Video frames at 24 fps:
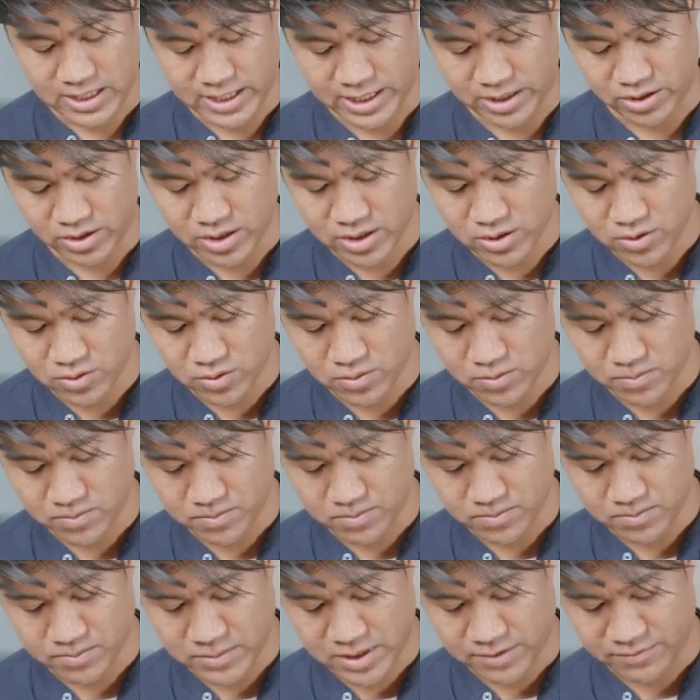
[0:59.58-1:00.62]
I don't know
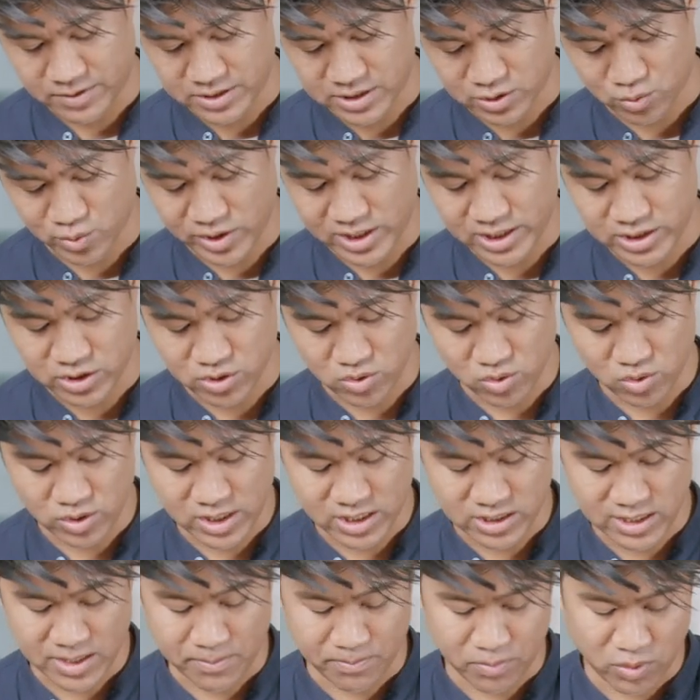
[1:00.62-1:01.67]
if it's really true that
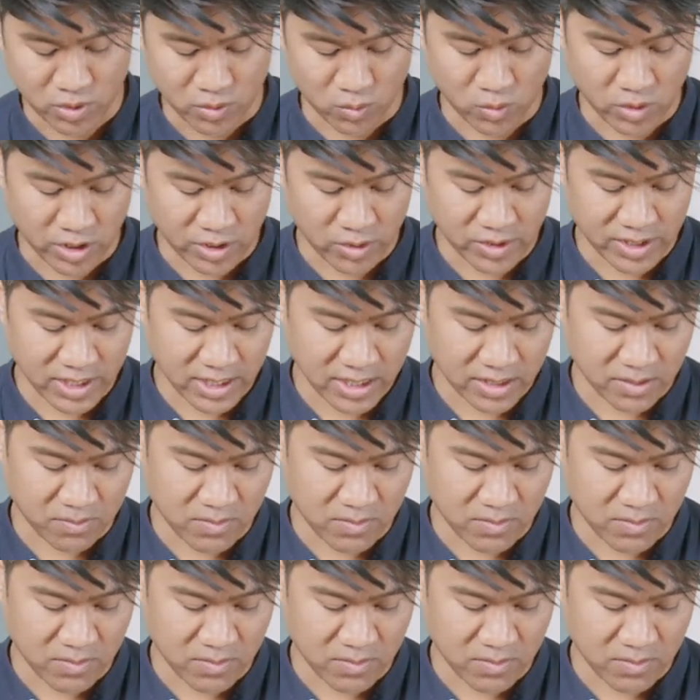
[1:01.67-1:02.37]
they put water in it,